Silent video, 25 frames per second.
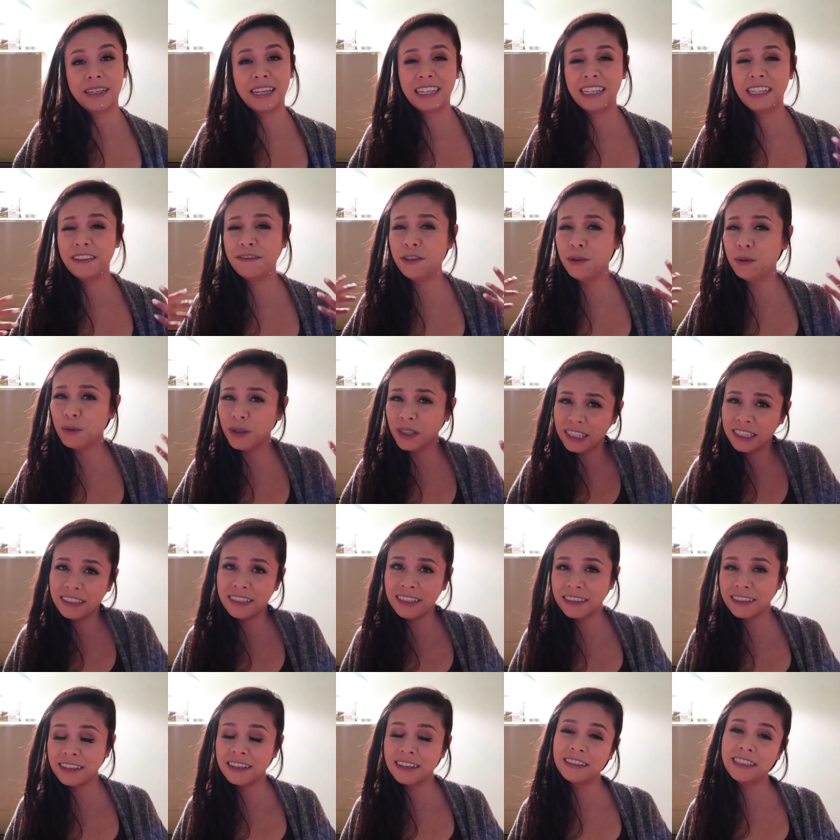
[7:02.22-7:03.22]
And if you want to
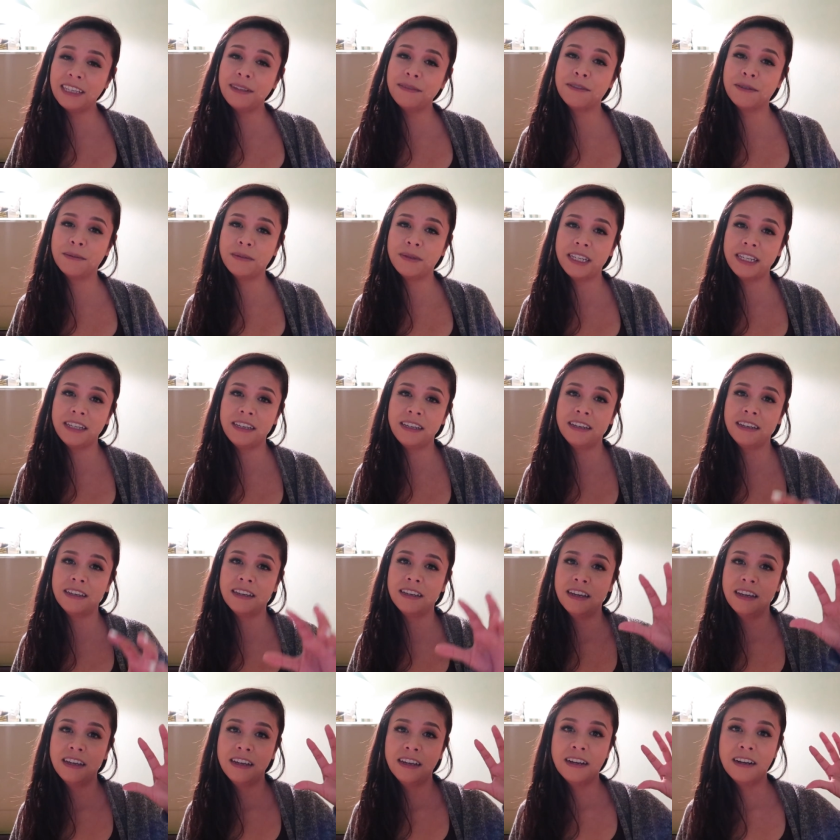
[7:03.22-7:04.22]
take that lead from taking
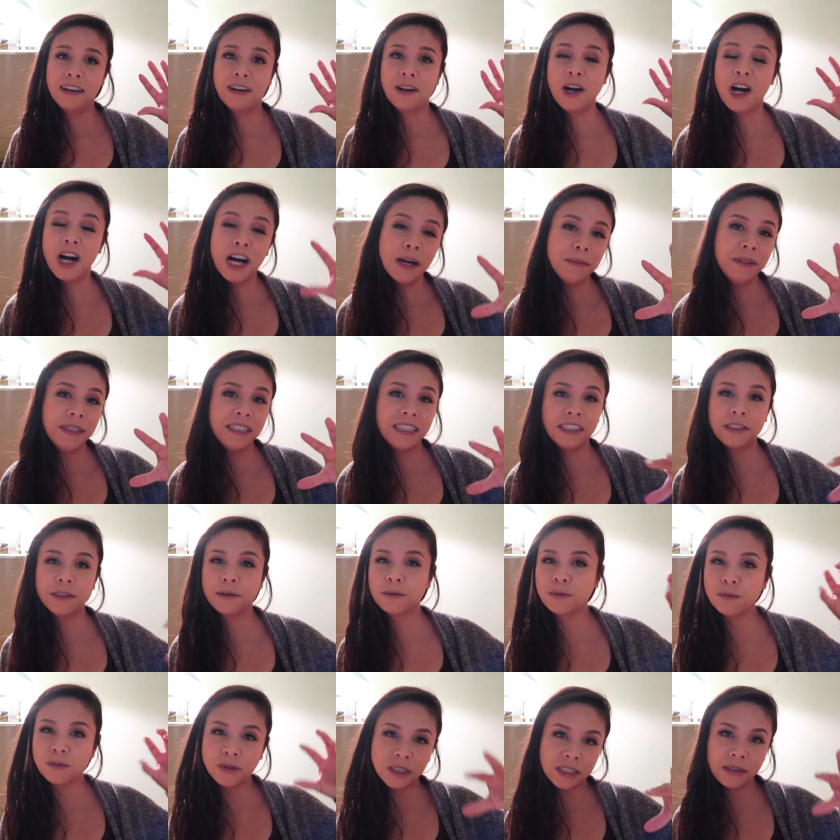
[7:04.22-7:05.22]
a hobby that
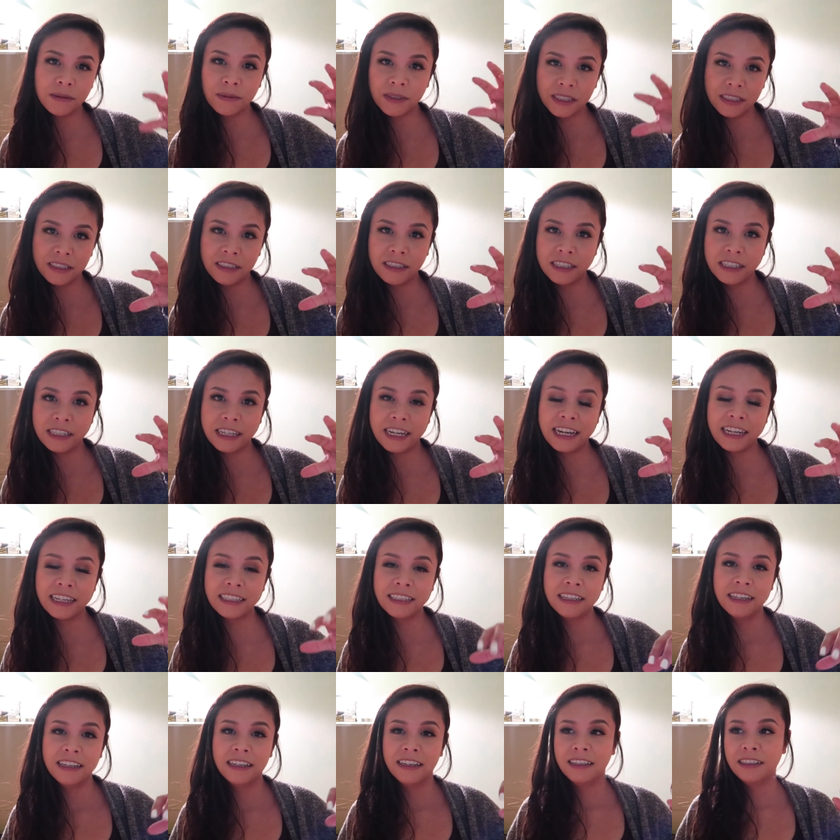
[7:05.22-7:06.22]
you're really, really good
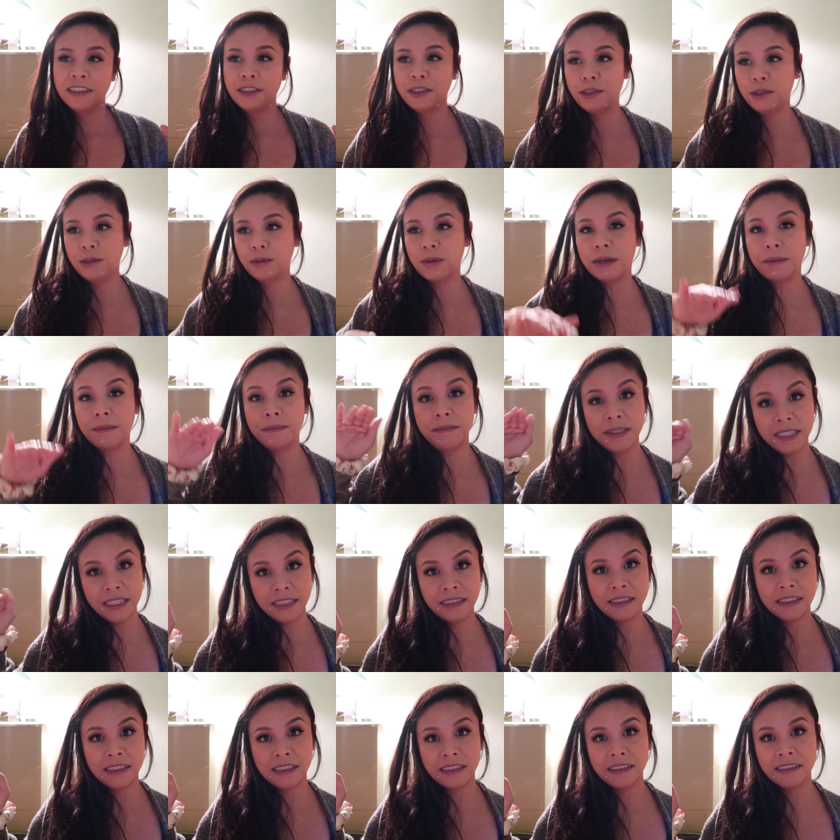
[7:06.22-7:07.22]
at to a
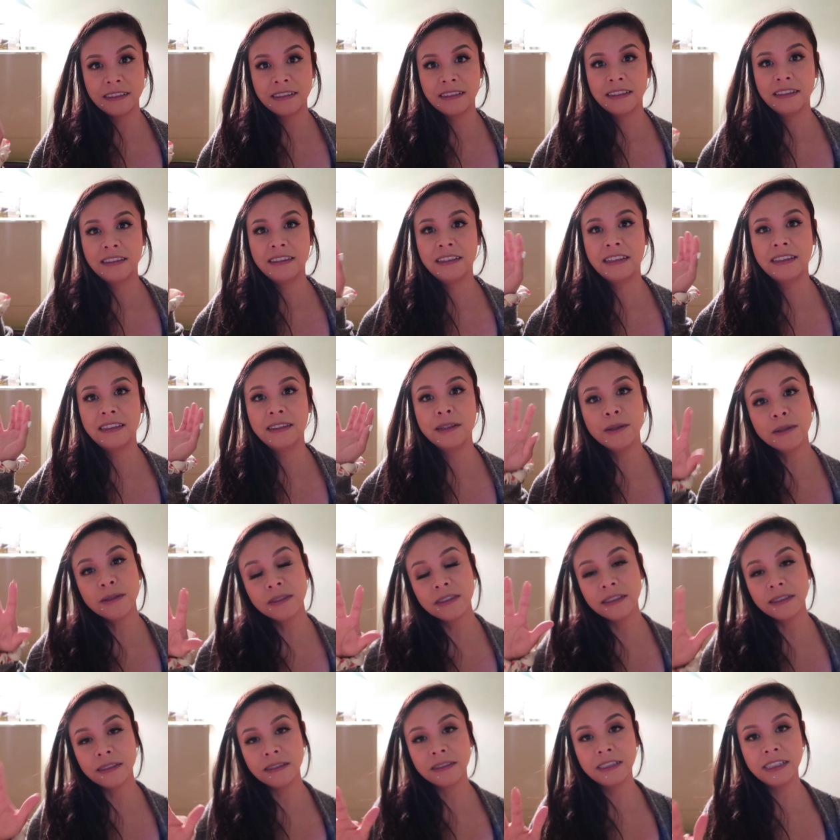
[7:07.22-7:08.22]
business, then
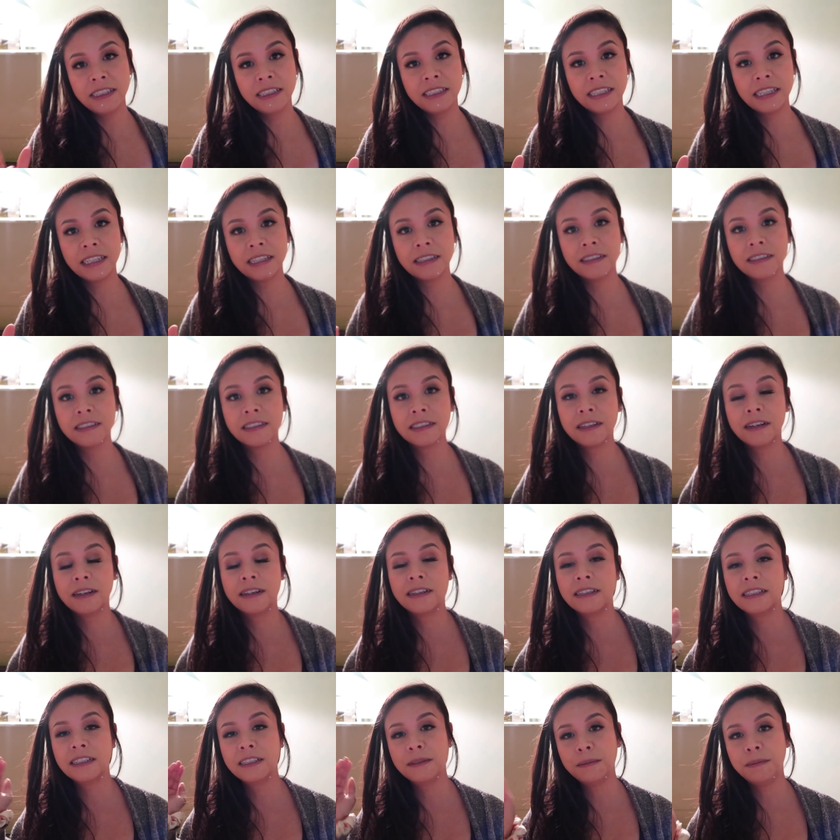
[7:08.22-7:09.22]
those little details
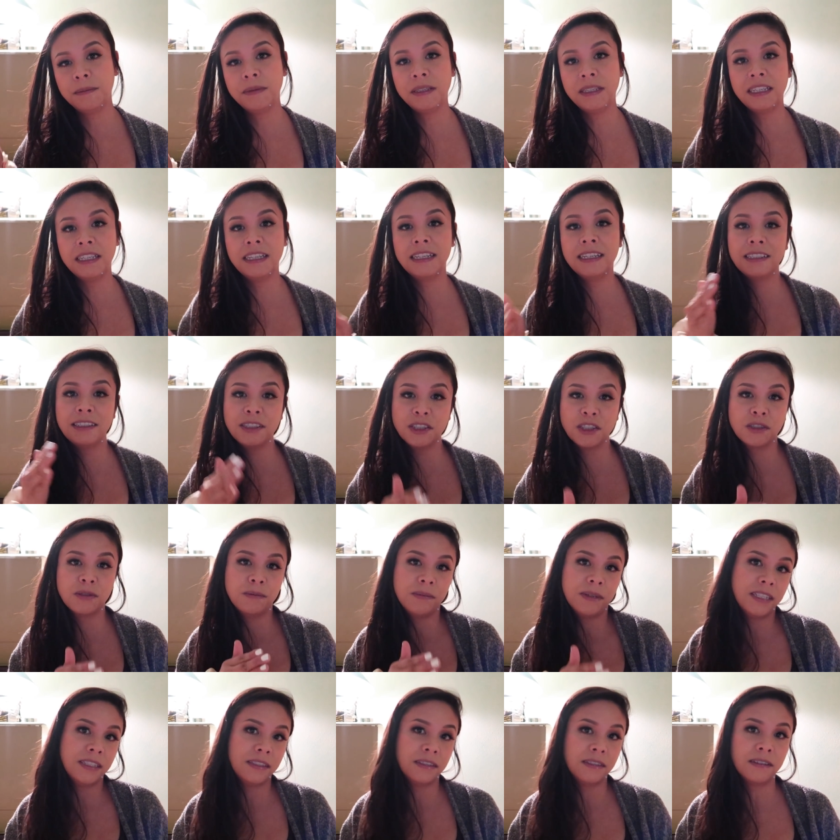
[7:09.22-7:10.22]
are going to be
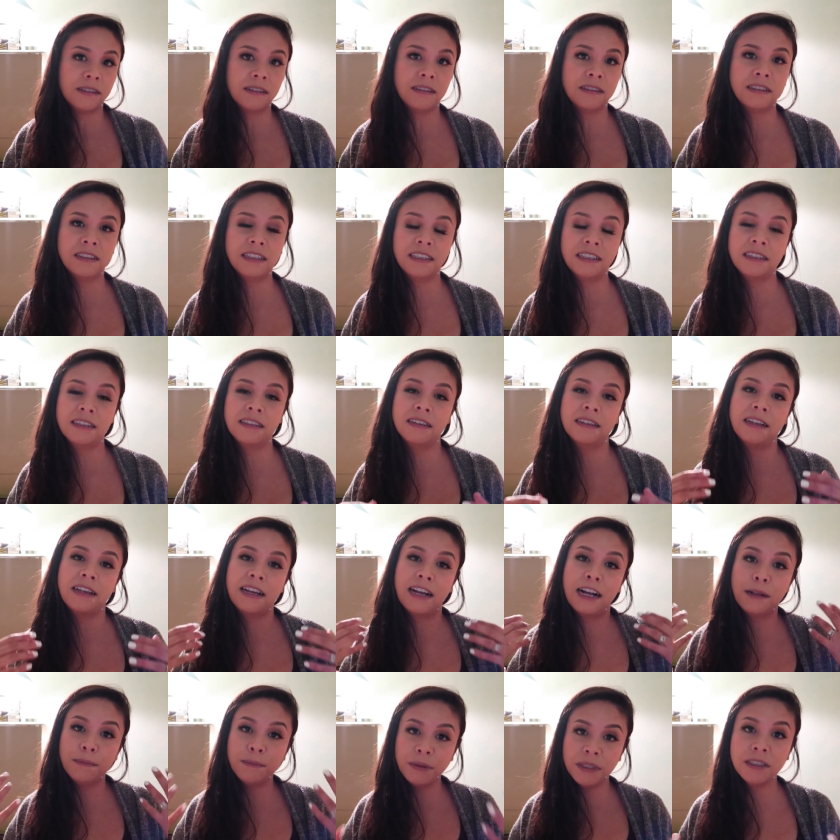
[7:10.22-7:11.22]
instrumental in
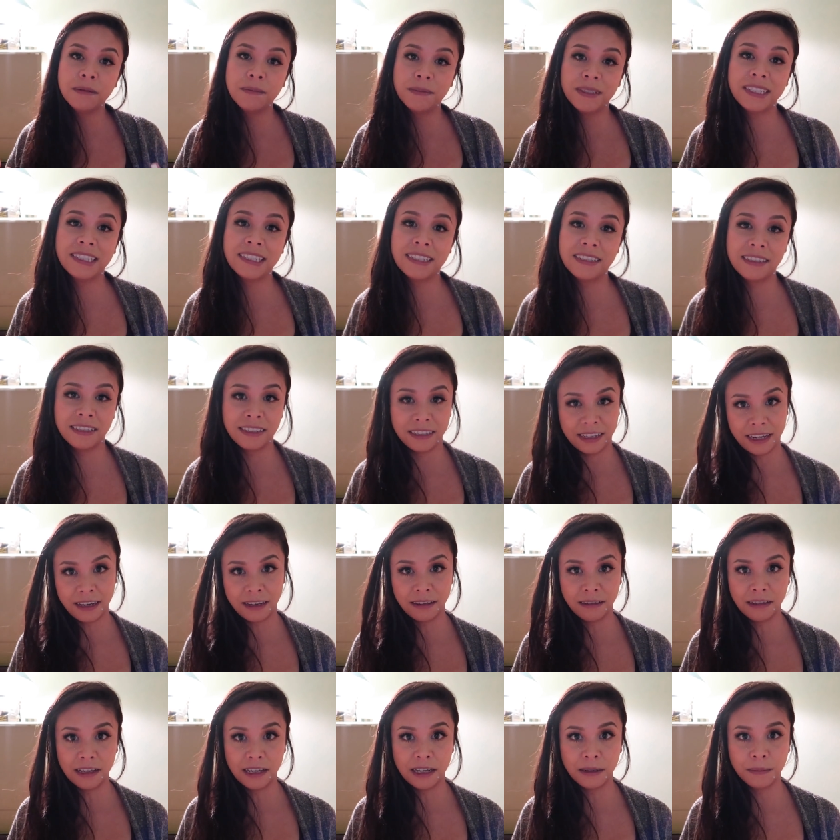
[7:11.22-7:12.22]
helping your business
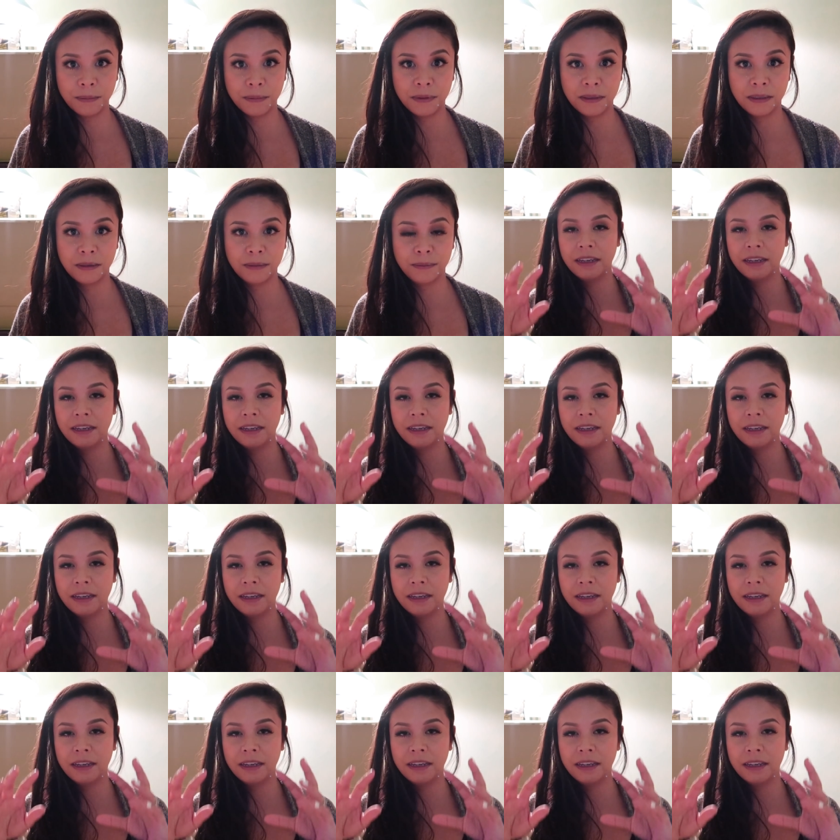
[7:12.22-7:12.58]
scale up.